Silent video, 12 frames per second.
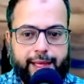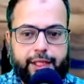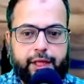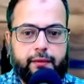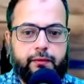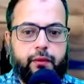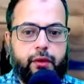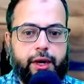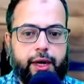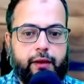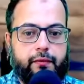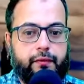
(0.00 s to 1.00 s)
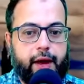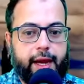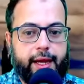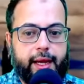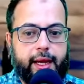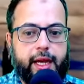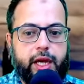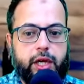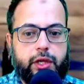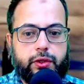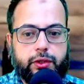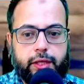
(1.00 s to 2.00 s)
in Florida on Friday
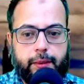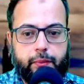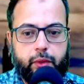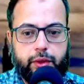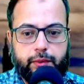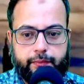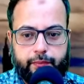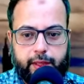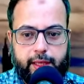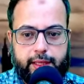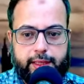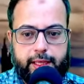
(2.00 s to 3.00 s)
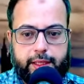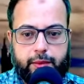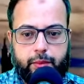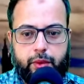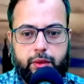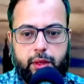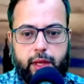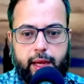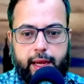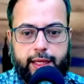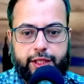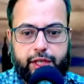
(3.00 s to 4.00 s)
to support Sentible,
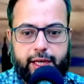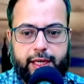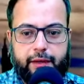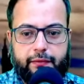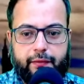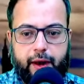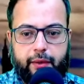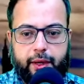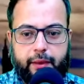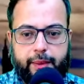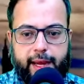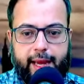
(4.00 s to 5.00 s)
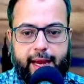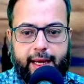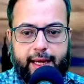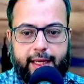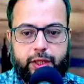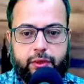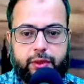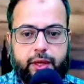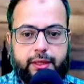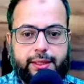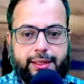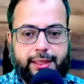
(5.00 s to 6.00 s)
a charity founded by Harry in
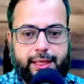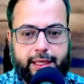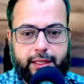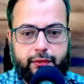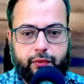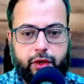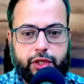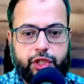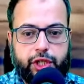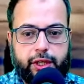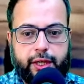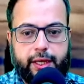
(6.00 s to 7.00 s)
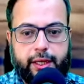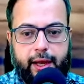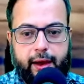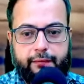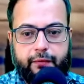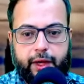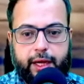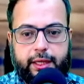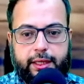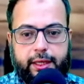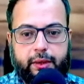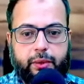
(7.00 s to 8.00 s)
2006 for children in Africa
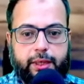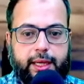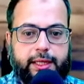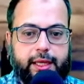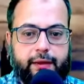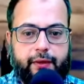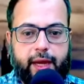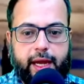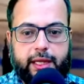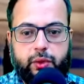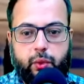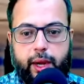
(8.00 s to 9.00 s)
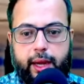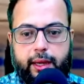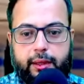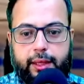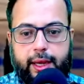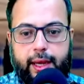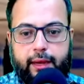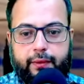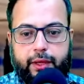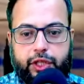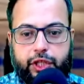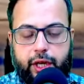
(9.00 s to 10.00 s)
dealing with HIV/AIDS, where they
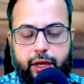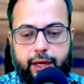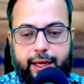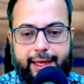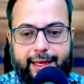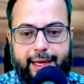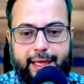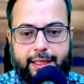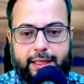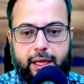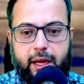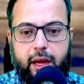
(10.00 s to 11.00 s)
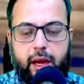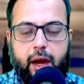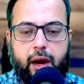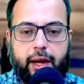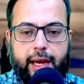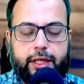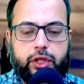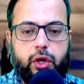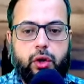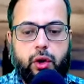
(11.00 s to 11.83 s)
even shared a kiss. Okay, so